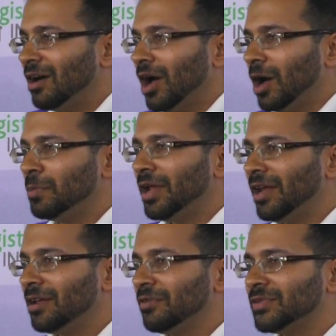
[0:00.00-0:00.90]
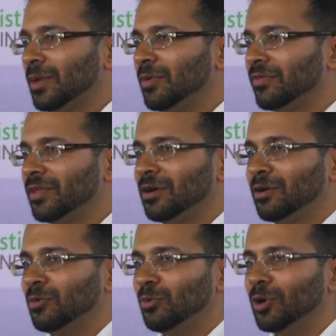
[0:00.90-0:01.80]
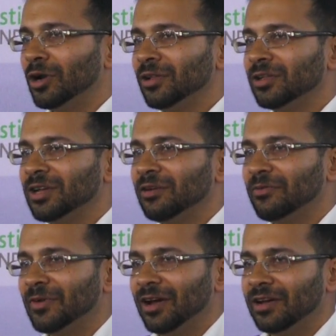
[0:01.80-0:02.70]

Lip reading: update of some of the world of